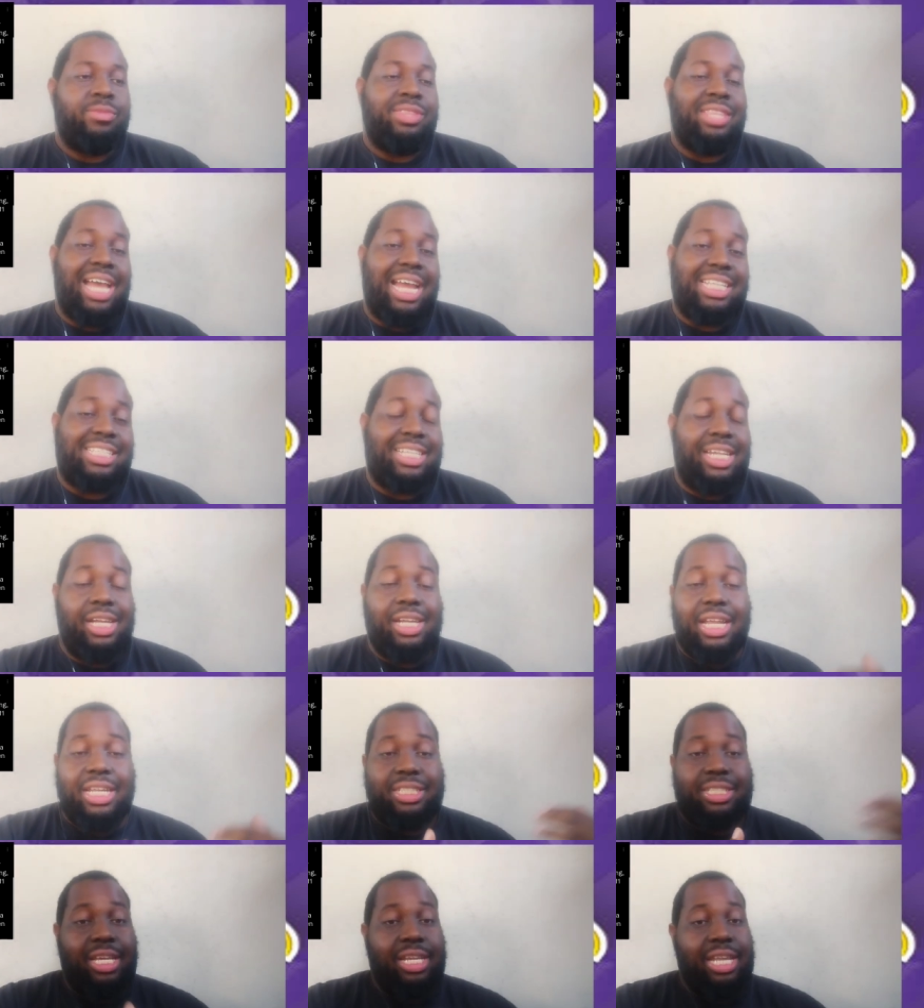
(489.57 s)
not
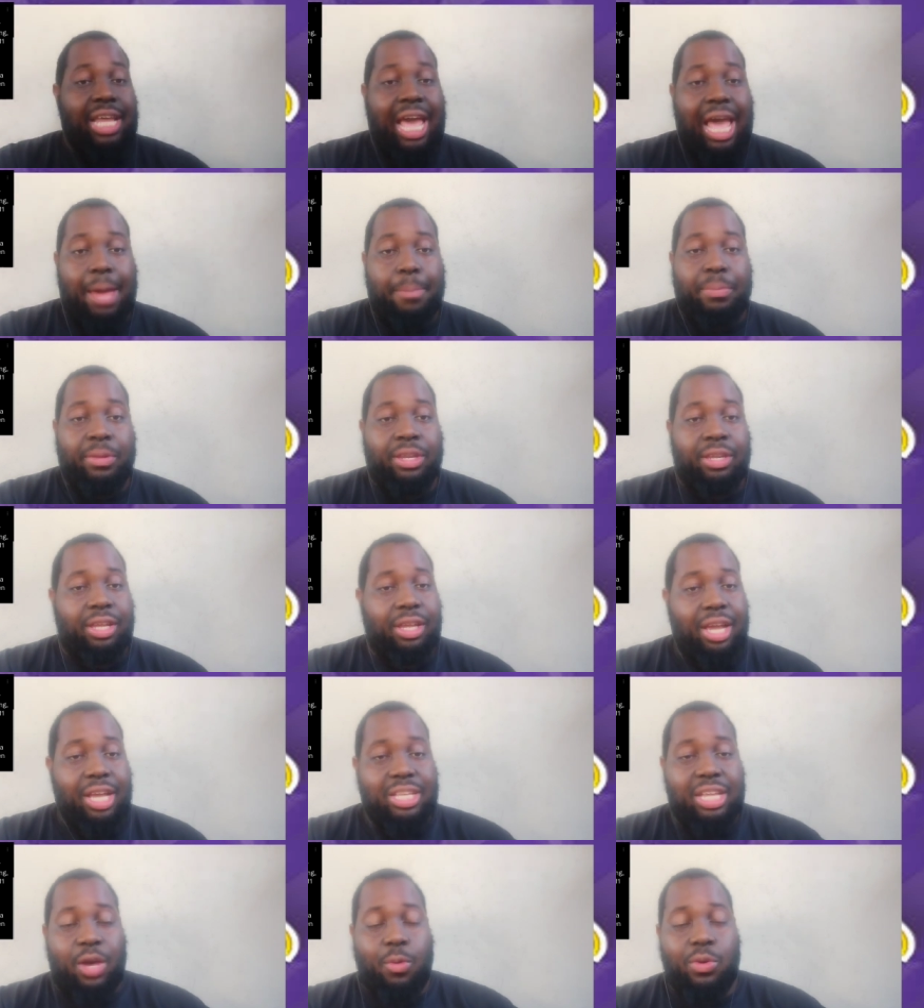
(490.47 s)
saying it didn't happen
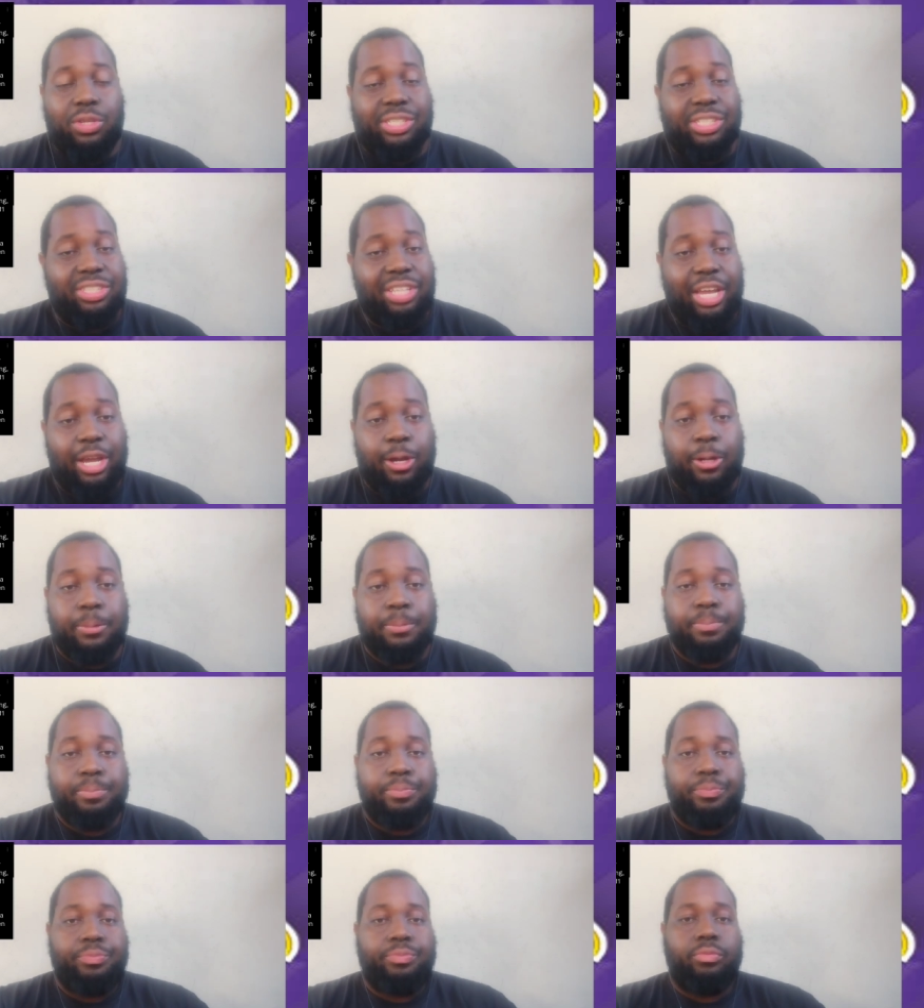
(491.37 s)
because I wasn't
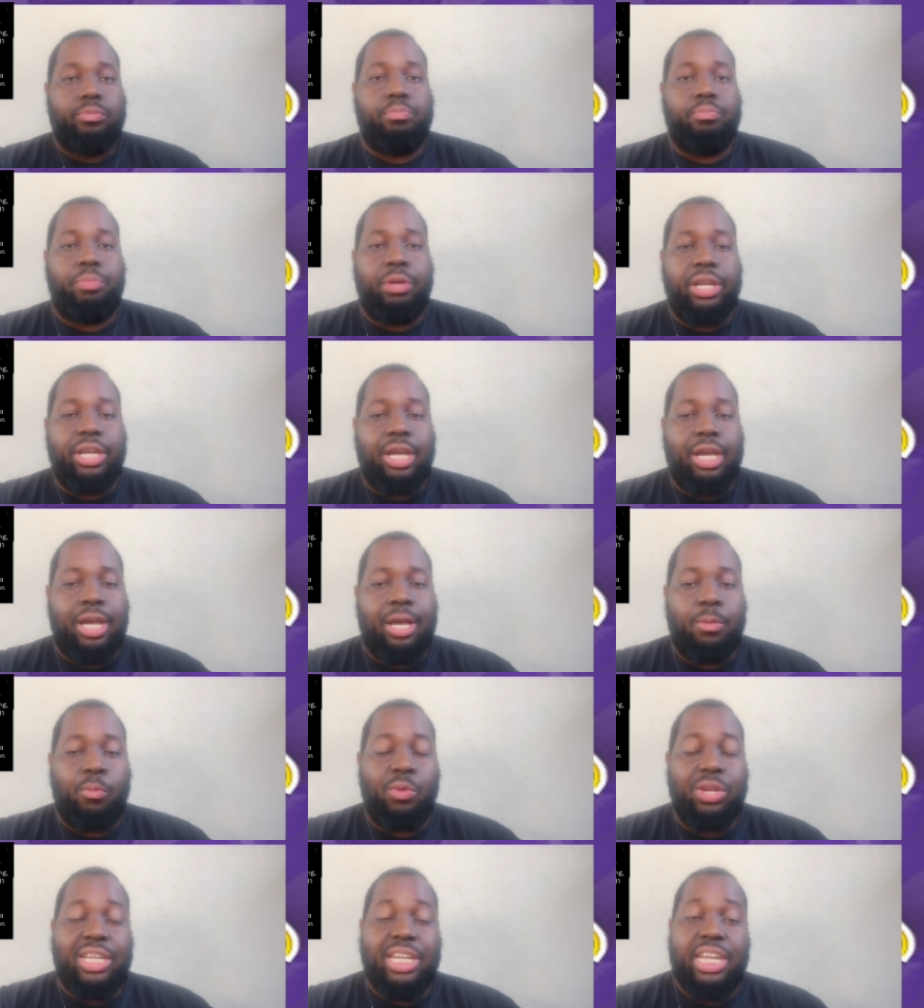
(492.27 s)
there,
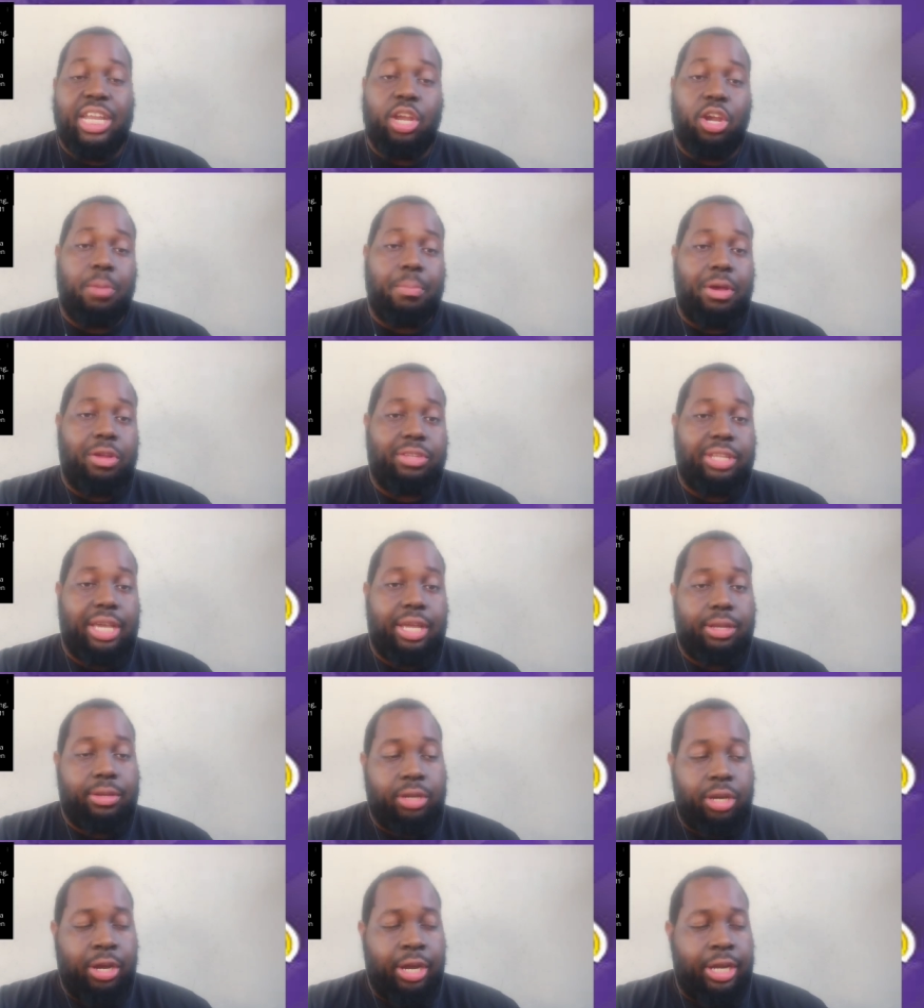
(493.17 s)
but we didn't hear about that.
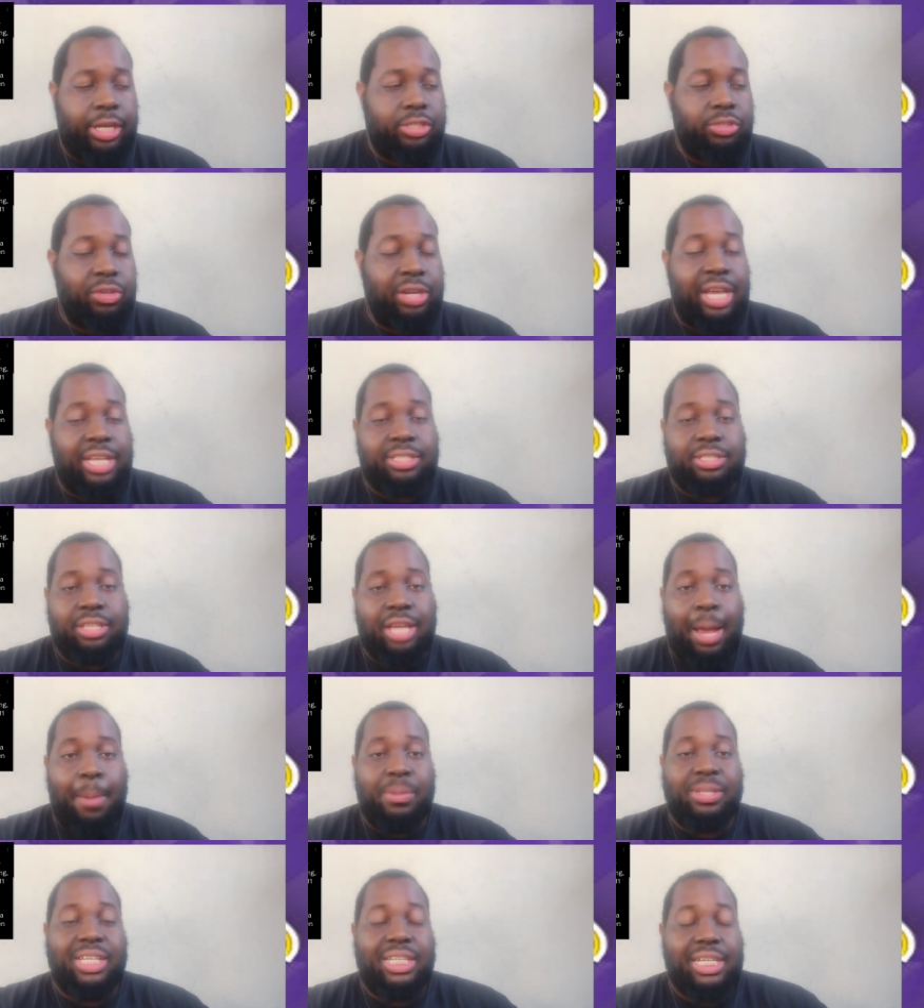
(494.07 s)
All right, so that's,
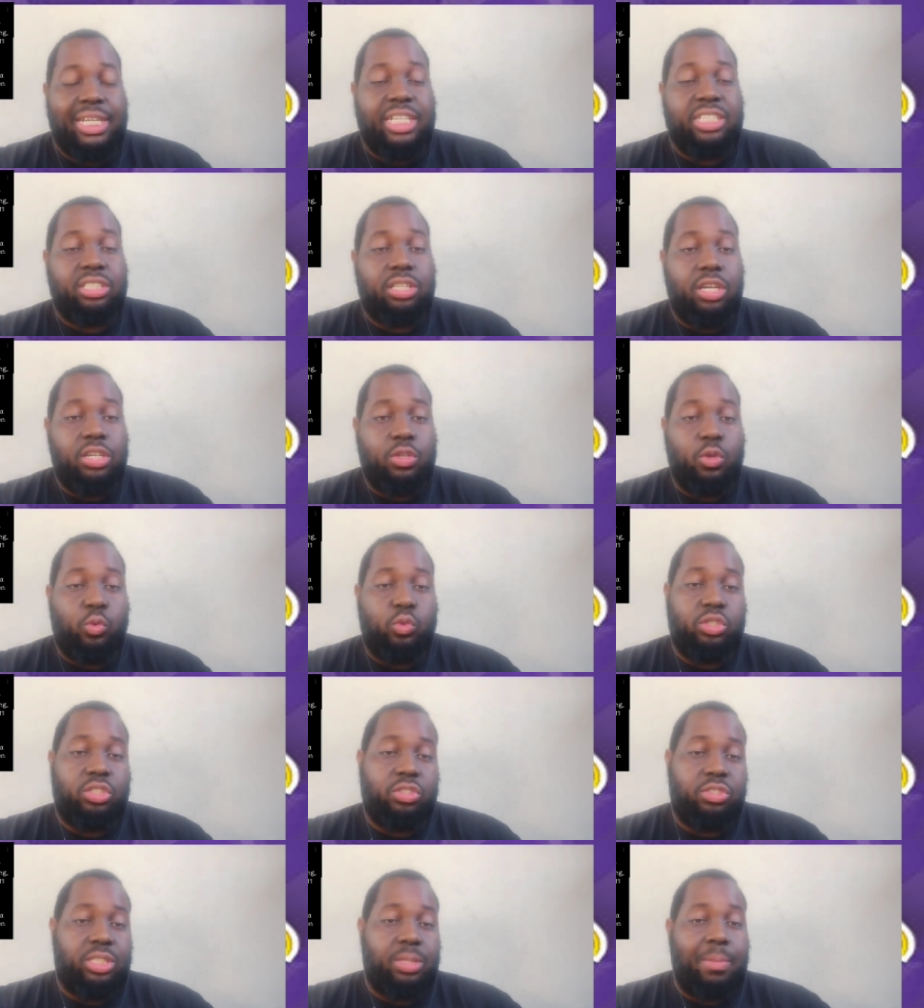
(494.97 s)
I'm going to take that as good news
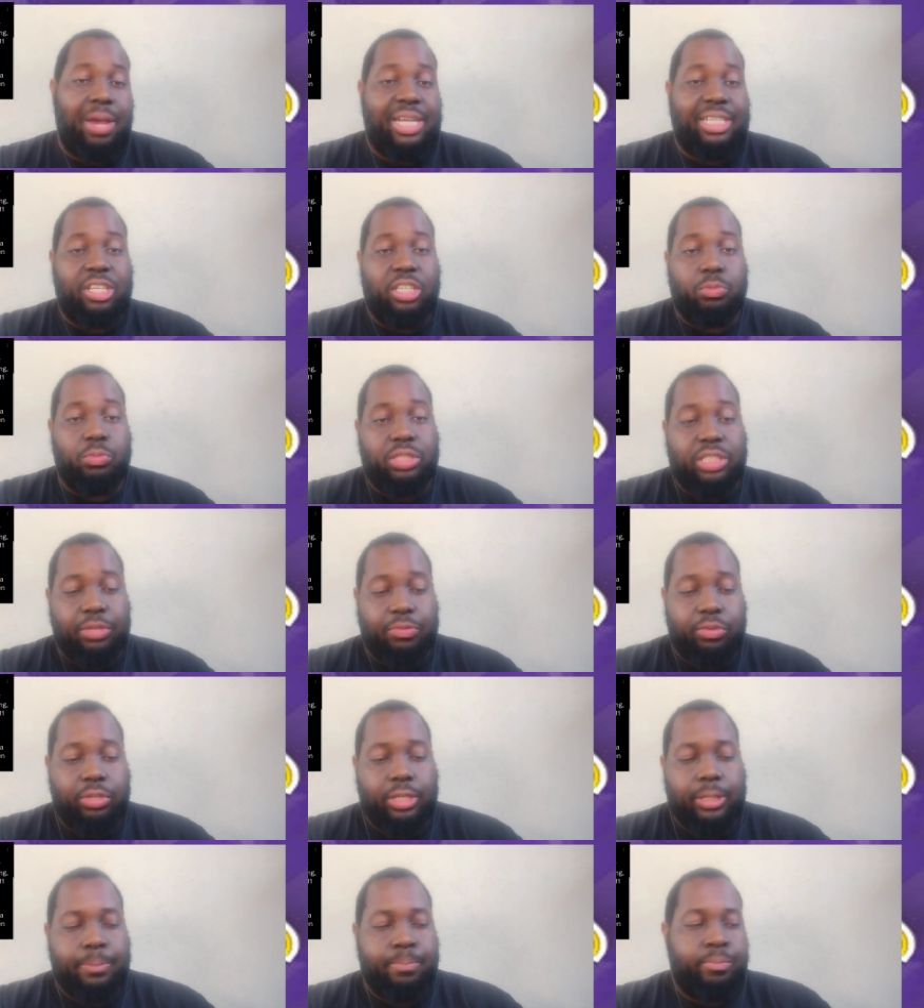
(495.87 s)
until somebody tells me
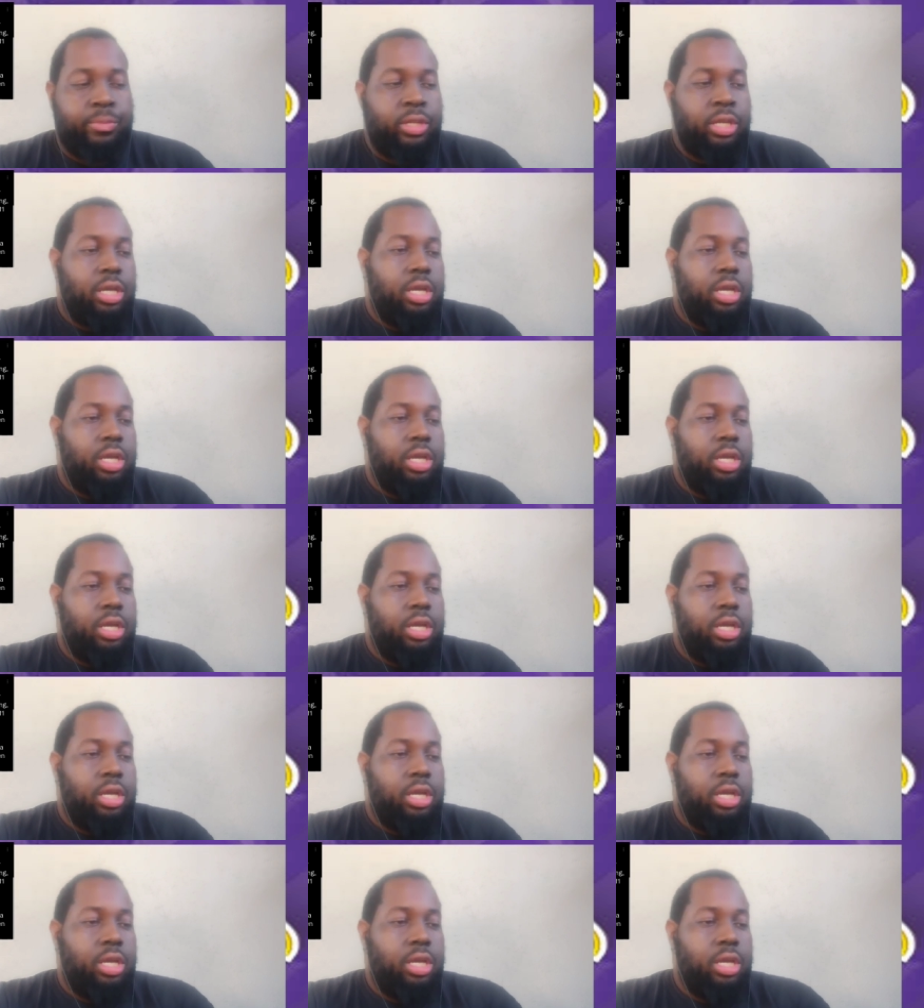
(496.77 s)
differently.